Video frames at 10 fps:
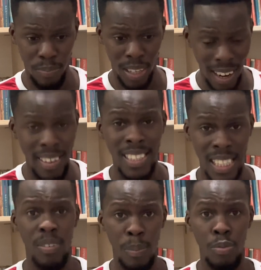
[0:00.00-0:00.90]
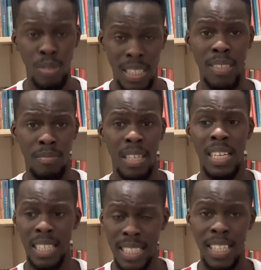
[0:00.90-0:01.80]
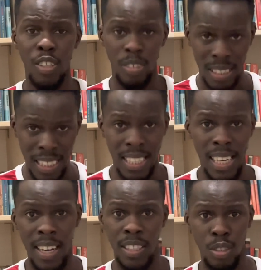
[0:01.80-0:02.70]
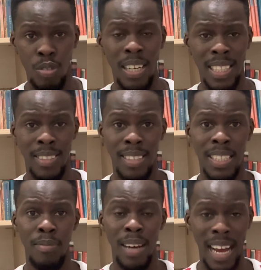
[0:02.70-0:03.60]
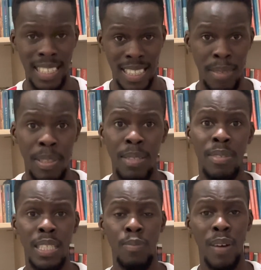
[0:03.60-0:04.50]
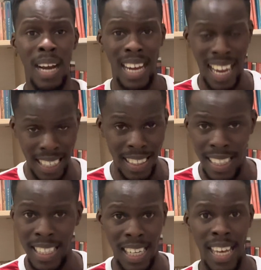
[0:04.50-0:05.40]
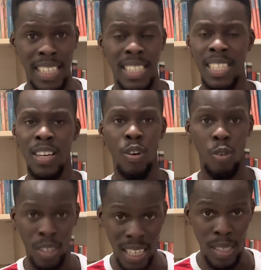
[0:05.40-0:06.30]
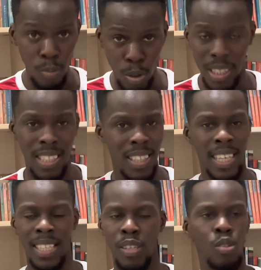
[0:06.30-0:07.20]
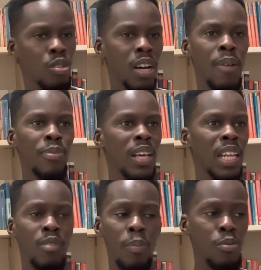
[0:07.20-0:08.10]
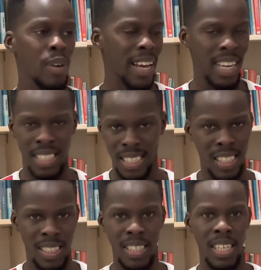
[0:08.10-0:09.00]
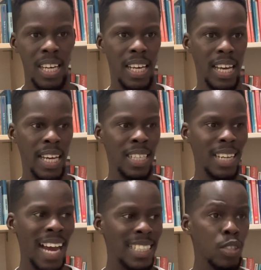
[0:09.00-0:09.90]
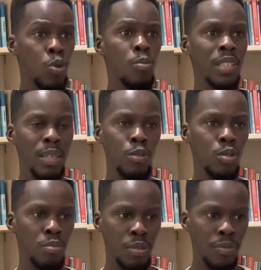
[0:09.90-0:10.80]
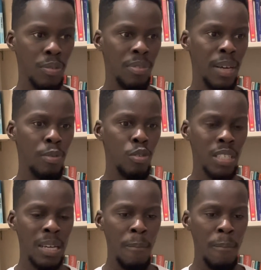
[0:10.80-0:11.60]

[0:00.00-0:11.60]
current Liverpool team taking on this current Newcastle team at St. James's Park under the lights on an emotional night. Look, Liverpool were excellent, and I just hope they're able to build from there, because